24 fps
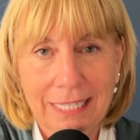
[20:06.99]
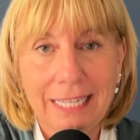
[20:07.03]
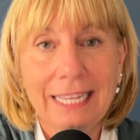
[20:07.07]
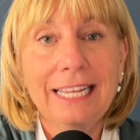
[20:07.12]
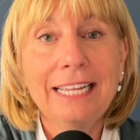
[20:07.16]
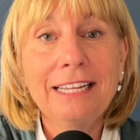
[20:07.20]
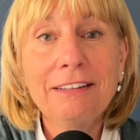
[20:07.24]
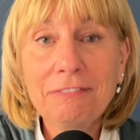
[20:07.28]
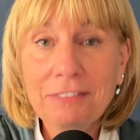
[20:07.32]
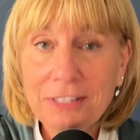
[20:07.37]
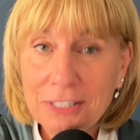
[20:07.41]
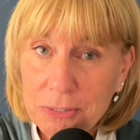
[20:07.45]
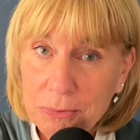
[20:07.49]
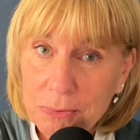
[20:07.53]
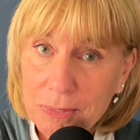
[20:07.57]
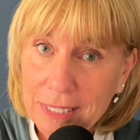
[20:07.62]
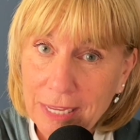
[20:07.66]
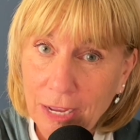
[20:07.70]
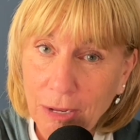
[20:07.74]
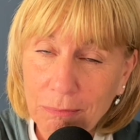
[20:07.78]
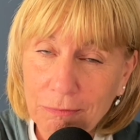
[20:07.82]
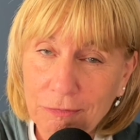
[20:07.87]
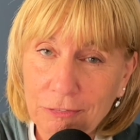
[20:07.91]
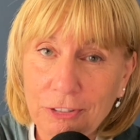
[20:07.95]
If this was
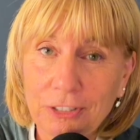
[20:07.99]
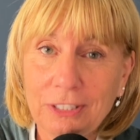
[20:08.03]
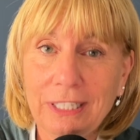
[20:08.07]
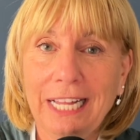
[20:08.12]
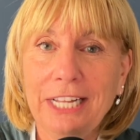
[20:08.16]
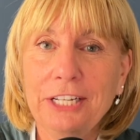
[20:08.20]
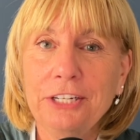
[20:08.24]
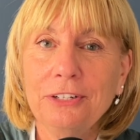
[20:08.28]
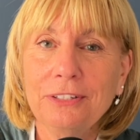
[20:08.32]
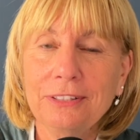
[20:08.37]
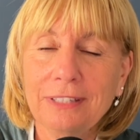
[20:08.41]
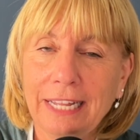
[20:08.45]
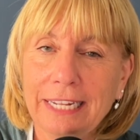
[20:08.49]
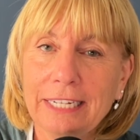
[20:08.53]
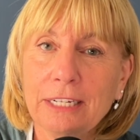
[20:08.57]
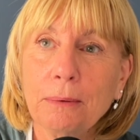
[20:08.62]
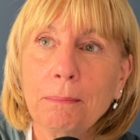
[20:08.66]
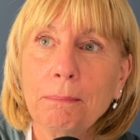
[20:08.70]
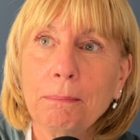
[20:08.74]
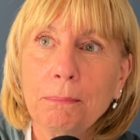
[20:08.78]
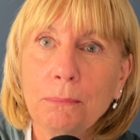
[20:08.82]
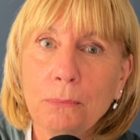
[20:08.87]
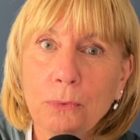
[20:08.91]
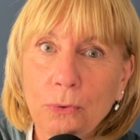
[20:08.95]
helpful and you'd like
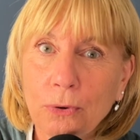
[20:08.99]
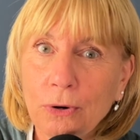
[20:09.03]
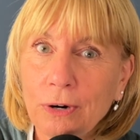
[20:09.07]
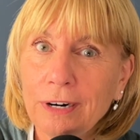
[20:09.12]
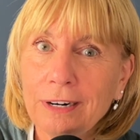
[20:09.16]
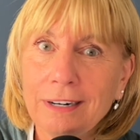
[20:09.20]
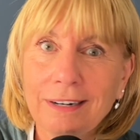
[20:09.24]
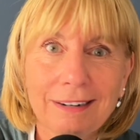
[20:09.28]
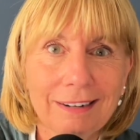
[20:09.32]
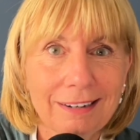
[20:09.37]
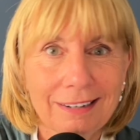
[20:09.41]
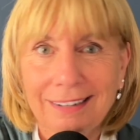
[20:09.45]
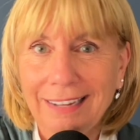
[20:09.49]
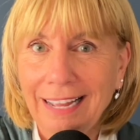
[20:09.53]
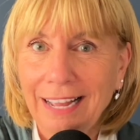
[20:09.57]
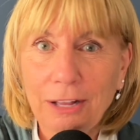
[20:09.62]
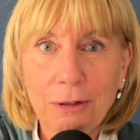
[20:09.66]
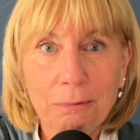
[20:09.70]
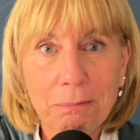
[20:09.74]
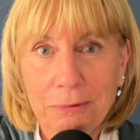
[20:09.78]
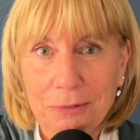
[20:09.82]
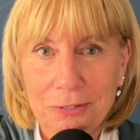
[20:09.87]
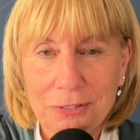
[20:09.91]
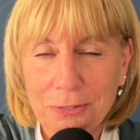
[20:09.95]
more
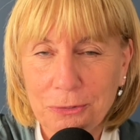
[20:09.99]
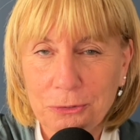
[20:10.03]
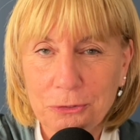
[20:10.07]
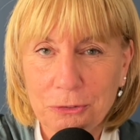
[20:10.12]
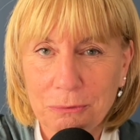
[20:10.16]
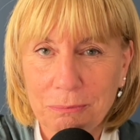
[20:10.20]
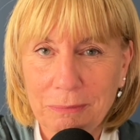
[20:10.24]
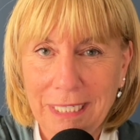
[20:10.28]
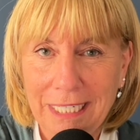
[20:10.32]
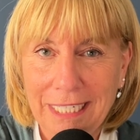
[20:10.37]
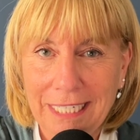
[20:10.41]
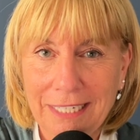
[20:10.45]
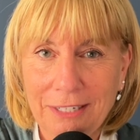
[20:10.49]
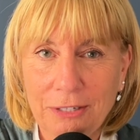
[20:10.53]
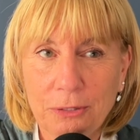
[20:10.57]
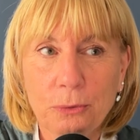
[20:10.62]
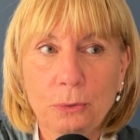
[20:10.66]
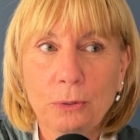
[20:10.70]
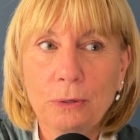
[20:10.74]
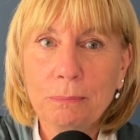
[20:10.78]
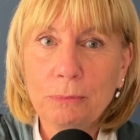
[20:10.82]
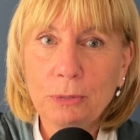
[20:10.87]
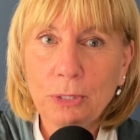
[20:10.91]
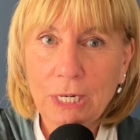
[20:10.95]
help with social media or
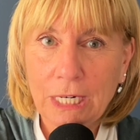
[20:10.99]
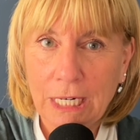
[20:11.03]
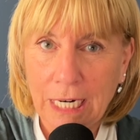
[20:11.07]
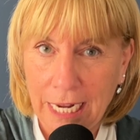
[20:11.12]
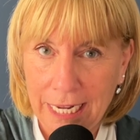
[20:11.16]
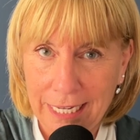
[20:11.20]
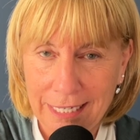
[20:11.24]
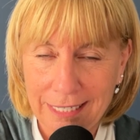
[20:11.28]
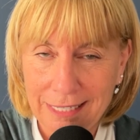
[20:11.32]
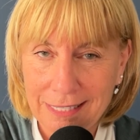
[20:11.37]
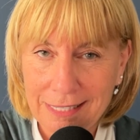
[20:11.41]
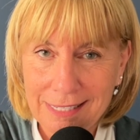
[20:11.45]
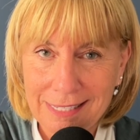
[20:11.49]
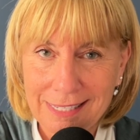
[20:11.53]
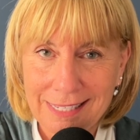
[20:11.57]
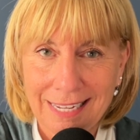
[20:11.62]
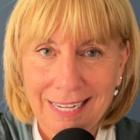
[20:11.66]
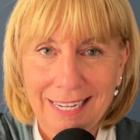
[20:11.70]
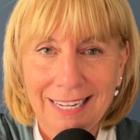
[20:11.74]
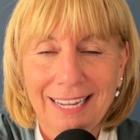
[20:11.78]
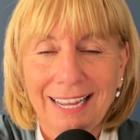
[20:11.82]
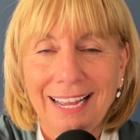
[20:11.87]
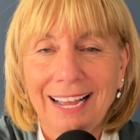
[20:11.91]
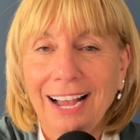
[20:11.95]
more guidance,
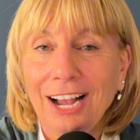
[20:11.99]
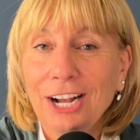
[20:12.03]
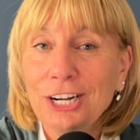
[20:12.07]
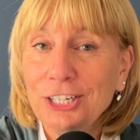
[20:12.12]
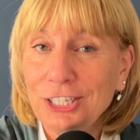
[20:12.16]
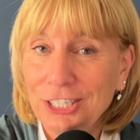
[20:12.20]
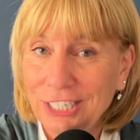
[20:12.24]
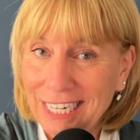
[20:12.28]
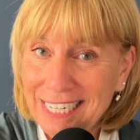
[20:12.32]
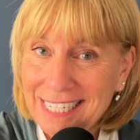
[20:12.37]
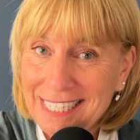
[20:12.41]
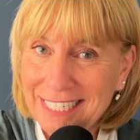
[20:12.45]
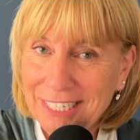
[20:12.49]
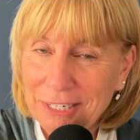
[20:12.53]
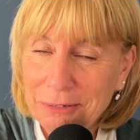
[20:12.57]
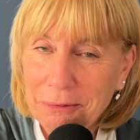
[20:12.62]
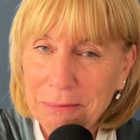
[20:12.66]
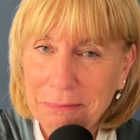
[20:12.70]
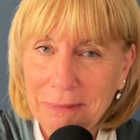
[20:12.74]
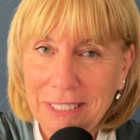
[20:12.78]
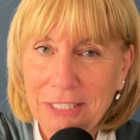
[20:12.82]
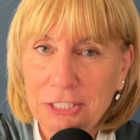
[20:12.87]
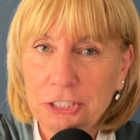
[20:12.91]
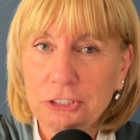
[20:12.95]
a good idea would
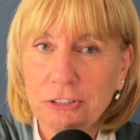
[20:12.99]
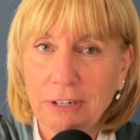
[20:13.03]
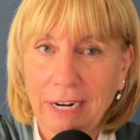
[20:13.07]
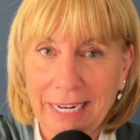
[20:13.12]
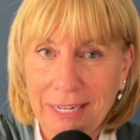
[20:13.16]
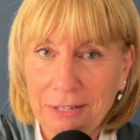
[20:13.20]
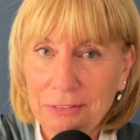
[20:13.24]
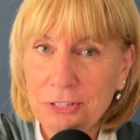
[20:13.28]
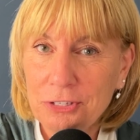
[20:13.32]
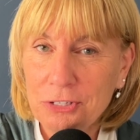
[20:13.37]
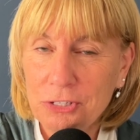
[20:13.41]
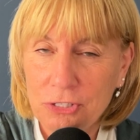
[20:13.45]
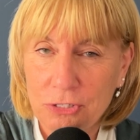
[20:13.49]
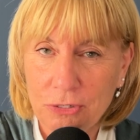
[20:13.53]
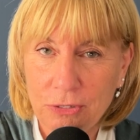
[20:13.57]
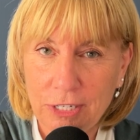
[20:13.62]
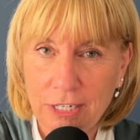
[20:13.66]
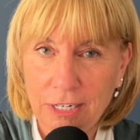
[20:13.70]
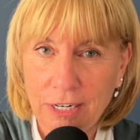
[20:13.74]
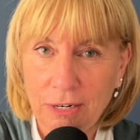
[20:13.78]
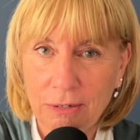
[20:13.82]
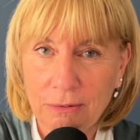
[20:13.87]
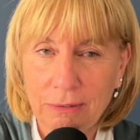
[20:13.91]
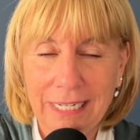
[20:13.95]
be to try out the
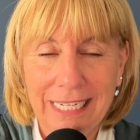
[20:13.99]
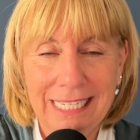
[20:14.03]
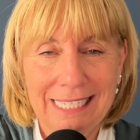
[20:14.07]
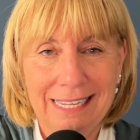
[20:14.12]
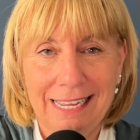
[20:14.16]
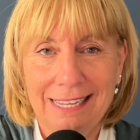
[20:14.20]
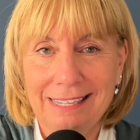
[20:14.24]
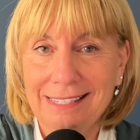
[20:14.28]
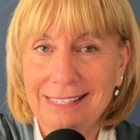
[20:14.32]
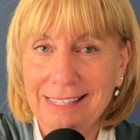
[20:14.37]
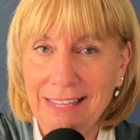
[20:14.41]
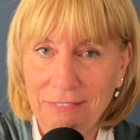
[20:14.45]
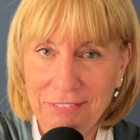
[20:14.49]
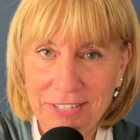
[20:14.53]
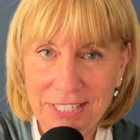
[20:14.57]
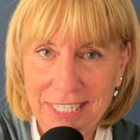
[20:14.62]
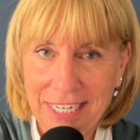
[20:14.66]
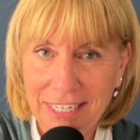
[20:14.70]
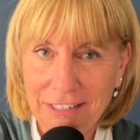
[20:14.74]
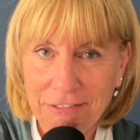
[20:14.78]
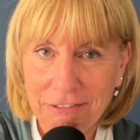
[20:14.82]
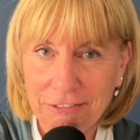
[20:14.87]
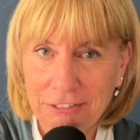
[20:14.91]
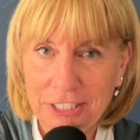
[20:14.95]
studio. It's a 7-day
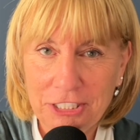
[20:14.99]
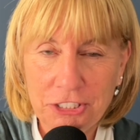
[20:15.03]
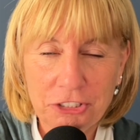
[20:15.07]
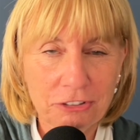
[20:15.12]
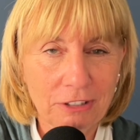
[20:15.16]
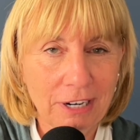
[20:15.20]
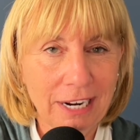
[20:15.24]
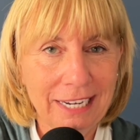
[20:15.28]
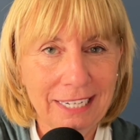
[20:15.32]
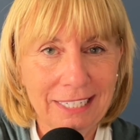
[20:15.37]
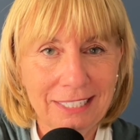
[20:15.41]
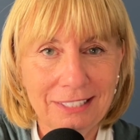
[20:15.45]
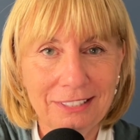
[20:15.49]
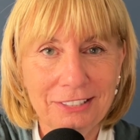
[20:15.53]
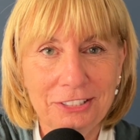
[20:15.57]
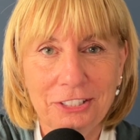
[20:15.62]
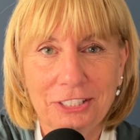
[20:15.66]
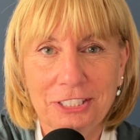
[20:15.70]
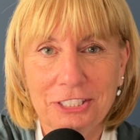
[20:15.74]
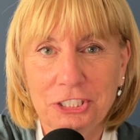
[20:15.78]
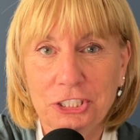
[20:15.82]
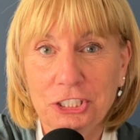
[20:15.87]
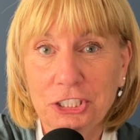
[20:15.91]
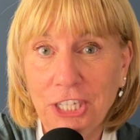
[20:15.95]
free trial. You
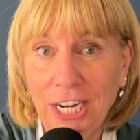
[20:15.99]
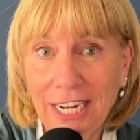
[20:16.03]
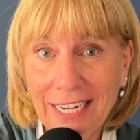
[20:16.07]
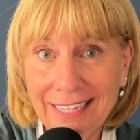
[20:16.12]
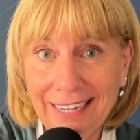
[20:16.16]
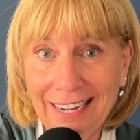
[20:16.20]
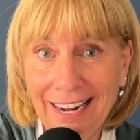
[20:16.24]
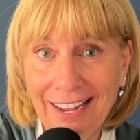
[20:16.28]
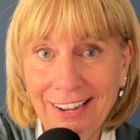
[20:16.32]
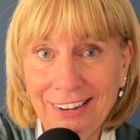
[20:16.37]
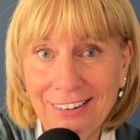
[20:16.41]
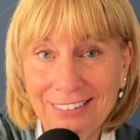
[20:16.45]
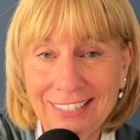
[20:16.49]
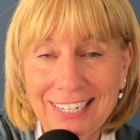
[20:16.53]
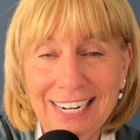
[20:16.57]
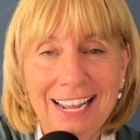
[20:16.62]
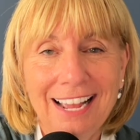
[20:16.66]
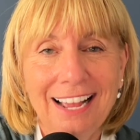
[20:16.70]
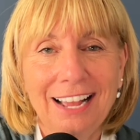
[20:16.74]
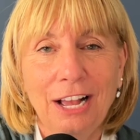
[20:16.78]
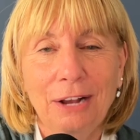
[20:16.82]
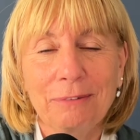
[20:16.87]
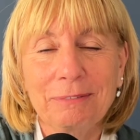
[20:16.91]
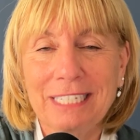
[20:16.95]
can check it out.
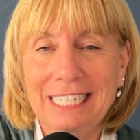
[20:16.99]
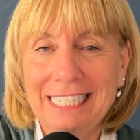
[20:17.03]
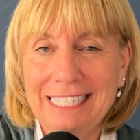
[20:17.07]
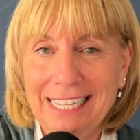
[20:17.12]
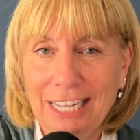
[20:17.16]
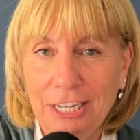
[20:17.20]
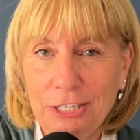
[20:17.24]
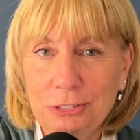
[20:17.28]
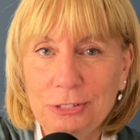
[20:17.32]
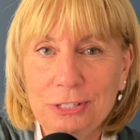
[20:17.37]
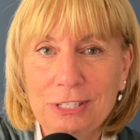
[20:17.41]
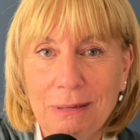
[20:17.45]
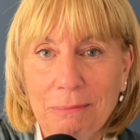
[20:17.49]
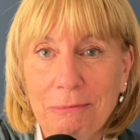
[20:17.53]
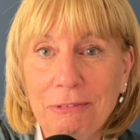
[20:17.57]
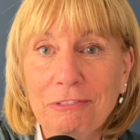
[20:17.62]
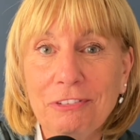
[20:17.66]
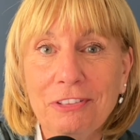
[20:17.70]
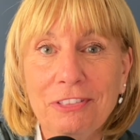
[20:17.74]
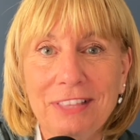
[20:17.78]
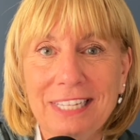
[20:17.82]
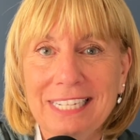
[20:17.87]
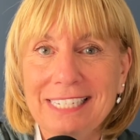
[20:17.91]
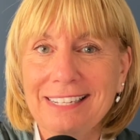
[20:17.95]
I'm going to tell you some of the
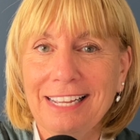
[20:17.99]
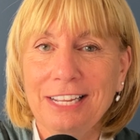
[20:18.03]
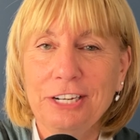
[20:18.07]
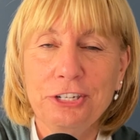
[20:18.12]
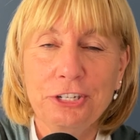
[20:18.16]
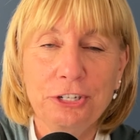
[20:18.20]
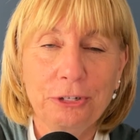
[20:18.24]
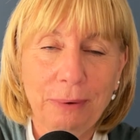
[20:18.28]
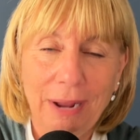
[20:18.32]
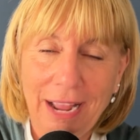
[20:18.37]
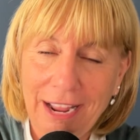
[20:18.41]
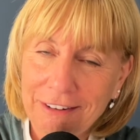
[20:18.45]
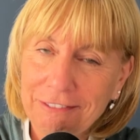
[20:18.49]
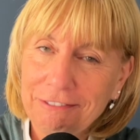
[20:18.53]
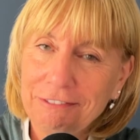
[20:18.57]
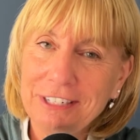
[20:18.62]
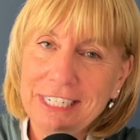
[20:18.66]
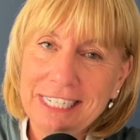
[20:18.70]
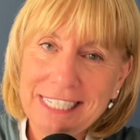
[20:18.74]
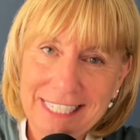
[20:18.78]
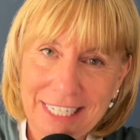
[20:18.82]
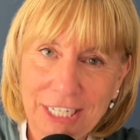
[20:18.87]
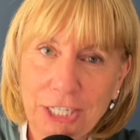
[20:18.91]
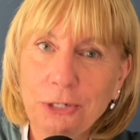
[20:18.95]
things I do every
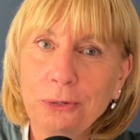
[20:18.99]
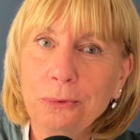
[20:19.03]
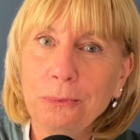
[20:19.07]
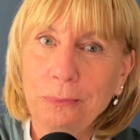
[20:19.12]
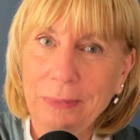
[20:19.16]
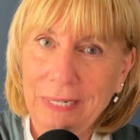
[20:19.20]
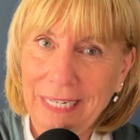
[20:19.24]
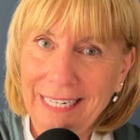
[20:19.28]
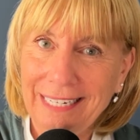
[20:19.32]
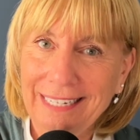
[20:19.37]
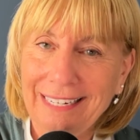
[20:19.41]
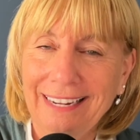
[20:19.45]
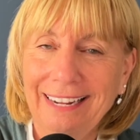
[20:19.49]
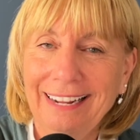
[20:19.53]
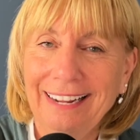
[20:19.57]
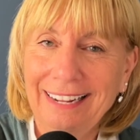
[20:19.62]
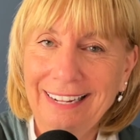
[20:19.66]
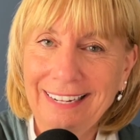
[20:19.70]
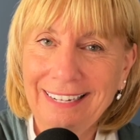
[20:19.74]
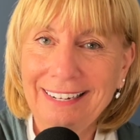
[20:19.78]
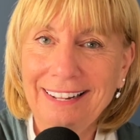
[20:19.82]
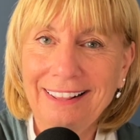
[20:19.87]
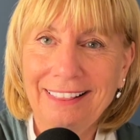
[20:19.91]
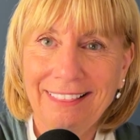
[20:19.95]
single week
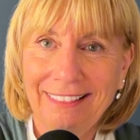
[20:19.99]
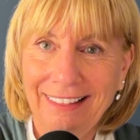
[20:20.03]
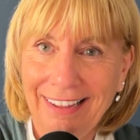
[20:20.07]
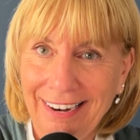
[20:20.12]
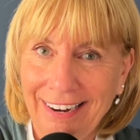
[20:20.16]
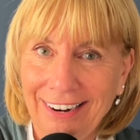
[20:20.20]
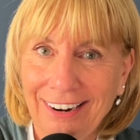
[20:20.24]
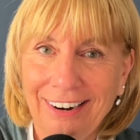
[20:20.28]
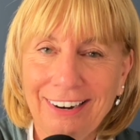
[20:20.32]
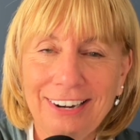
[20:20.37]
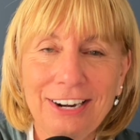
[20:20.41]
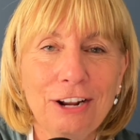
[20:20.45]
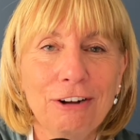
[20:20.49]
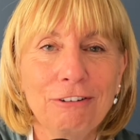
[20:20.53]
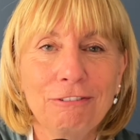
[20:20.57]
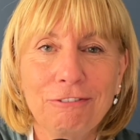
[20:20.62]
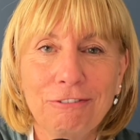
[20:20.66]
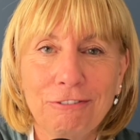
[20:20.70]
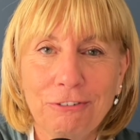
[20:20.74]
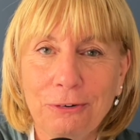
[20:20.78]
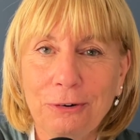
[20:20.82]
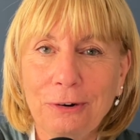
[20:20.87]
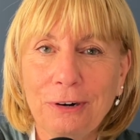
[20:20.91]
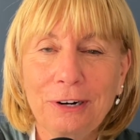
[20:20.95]
in there
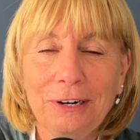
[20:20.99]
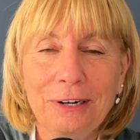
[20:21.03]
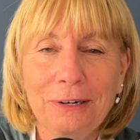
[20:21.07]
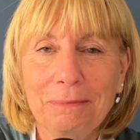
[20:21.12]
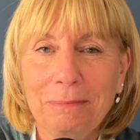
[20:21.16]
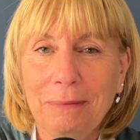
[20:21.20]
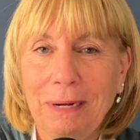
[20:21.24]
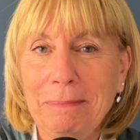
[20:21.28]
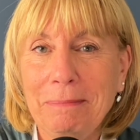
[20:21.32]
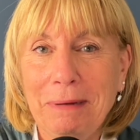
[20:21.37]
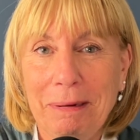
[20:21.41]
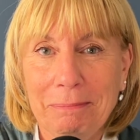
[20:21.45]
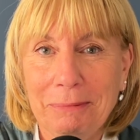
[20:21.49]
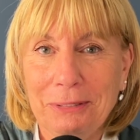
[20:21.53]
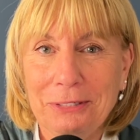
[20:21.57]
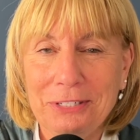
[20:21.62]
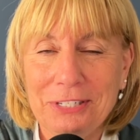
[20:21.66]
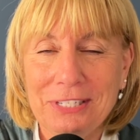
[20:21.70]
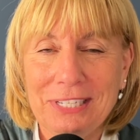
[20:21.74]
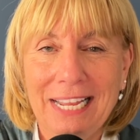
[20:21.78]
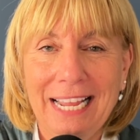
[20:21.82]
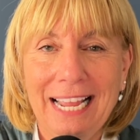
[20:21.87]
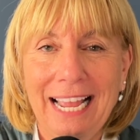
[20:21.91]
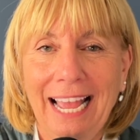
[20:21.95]
for my members.